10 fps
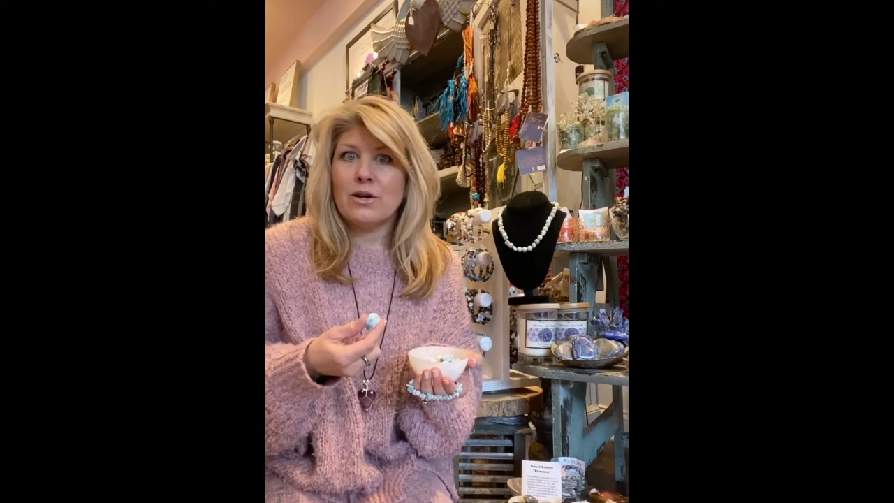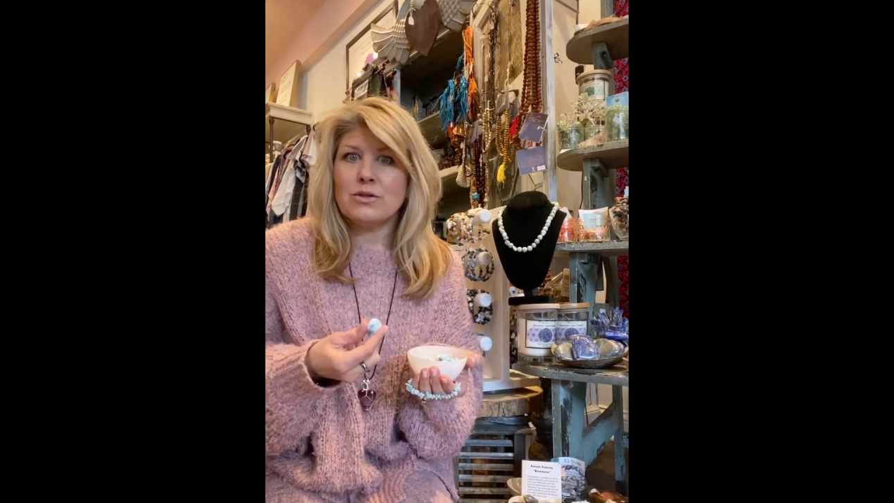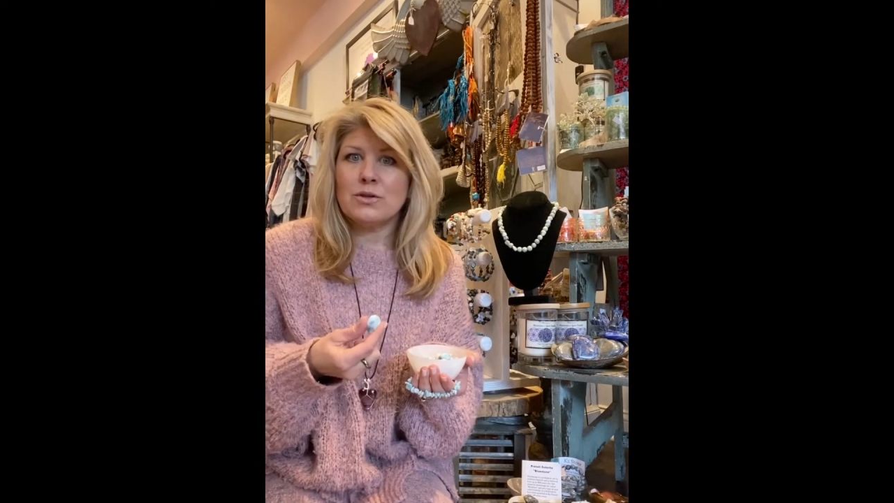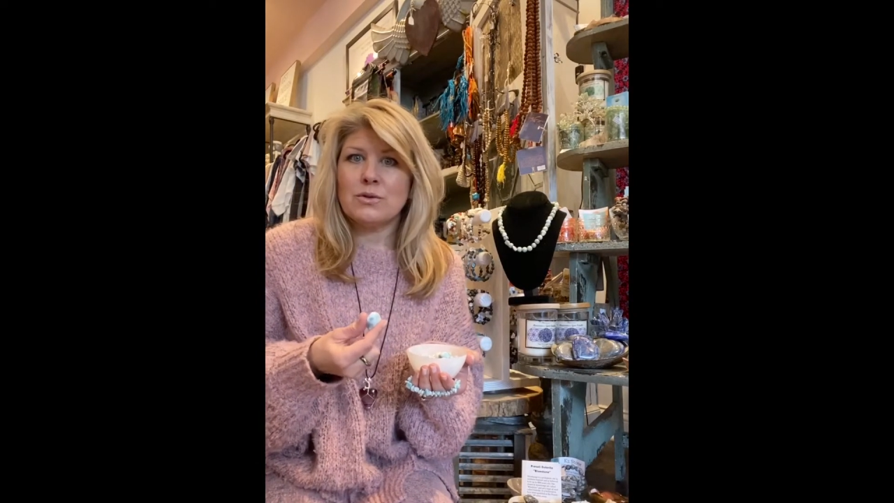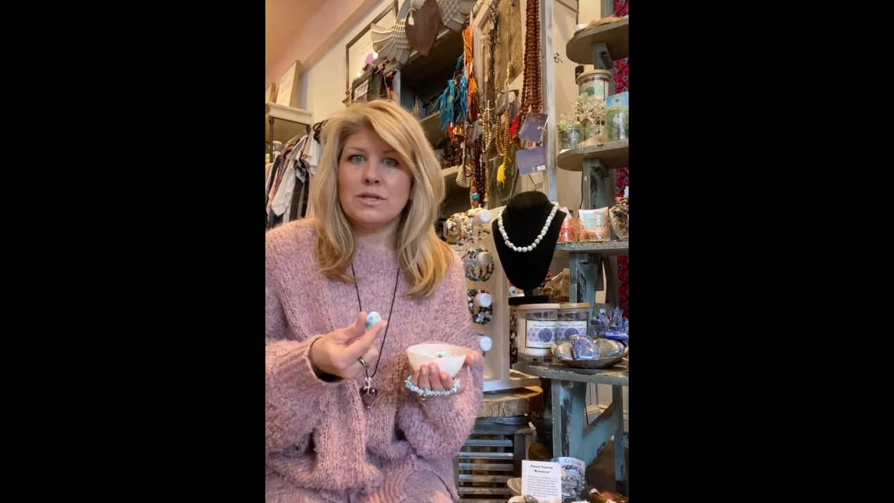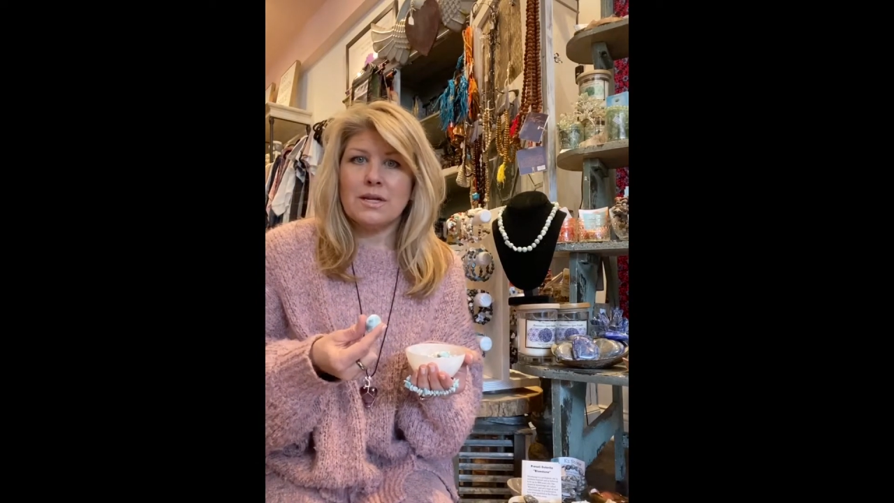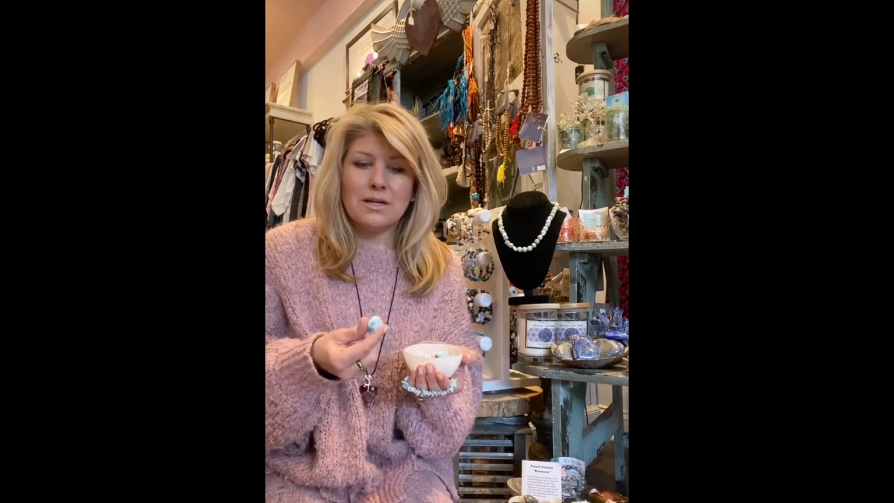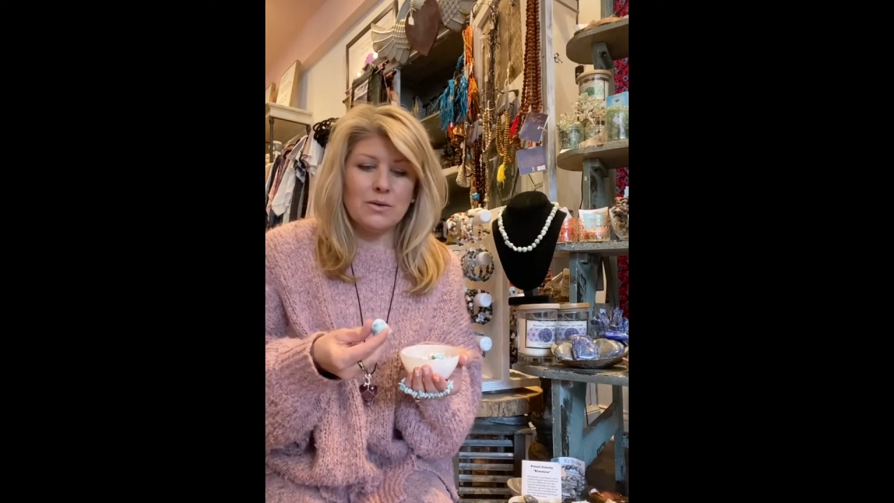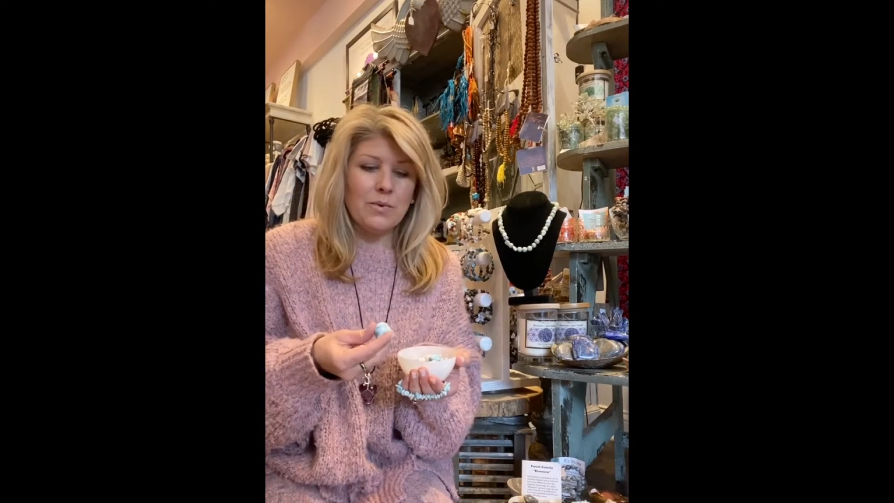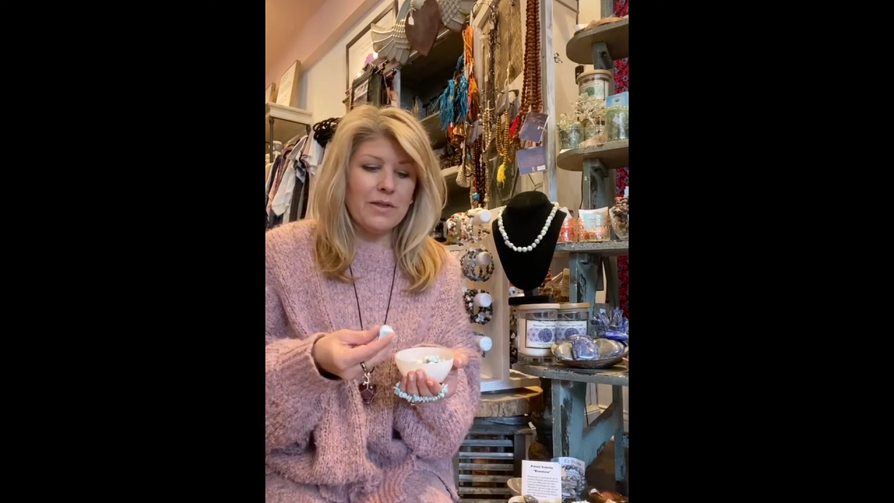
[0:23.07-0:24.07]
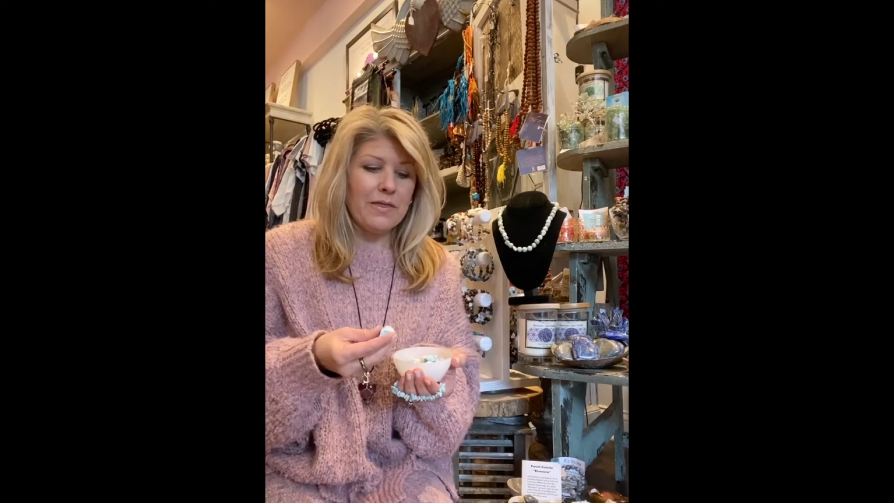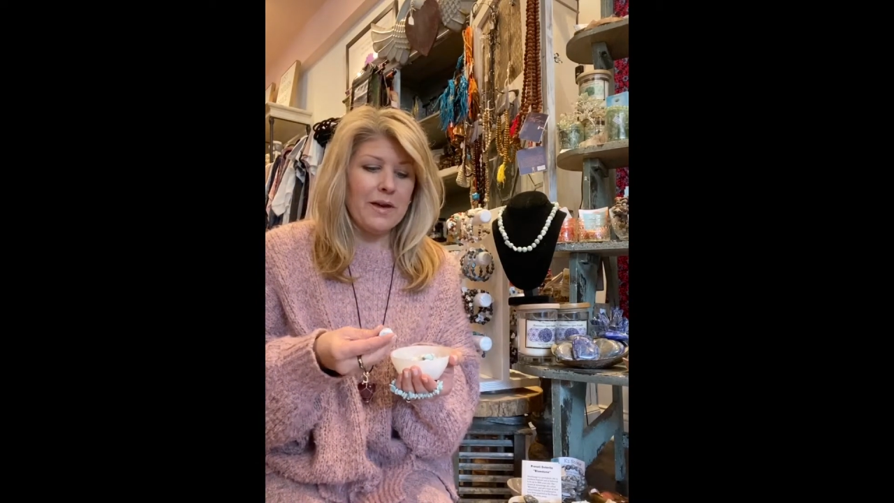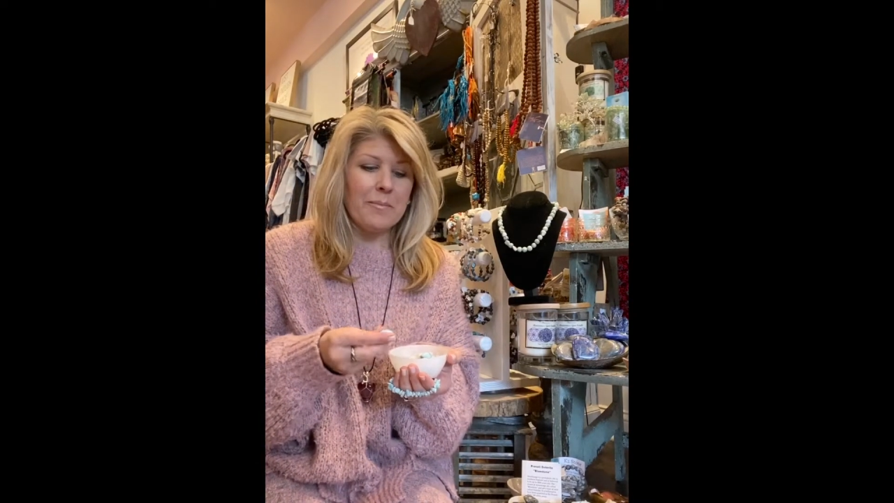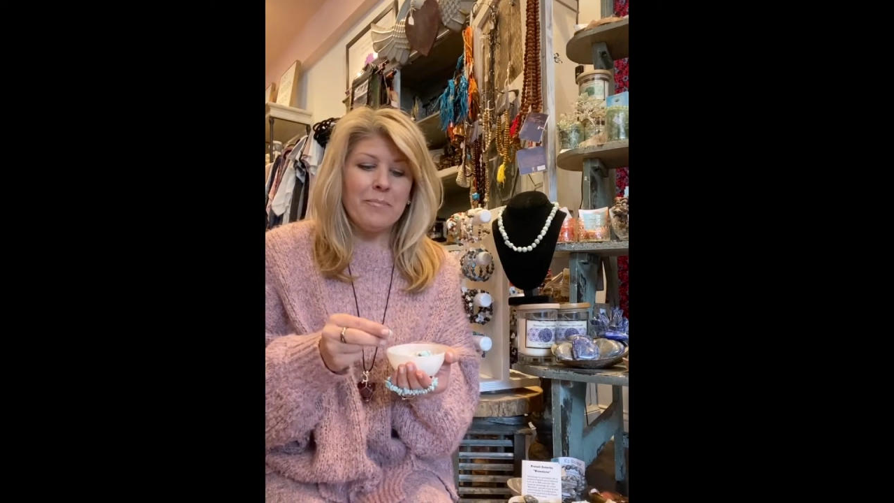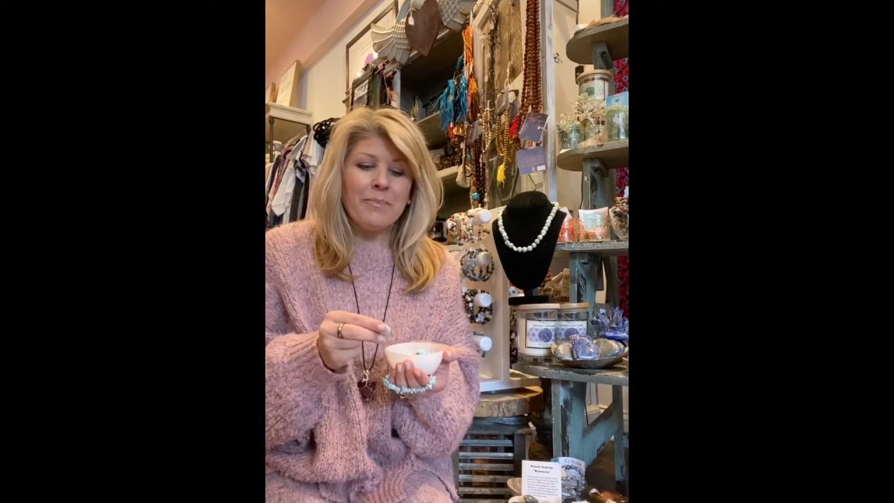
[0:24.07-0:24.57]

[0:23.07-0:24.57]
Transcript: associated with it.